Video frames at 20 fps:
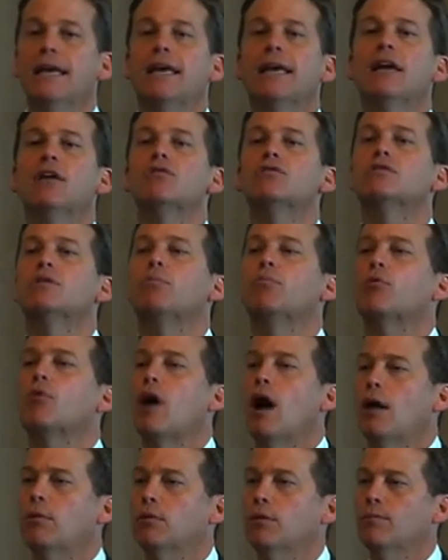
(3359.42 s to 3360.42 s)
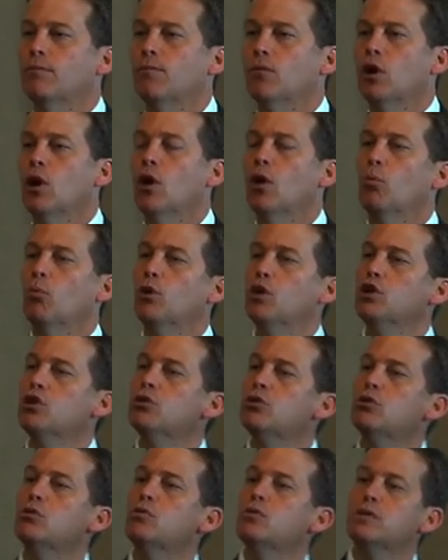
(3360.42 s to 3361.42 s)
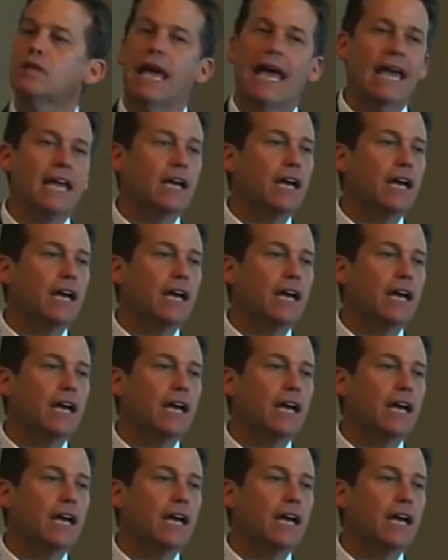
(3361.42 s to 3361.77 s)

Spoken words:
Here's the problem. When you use a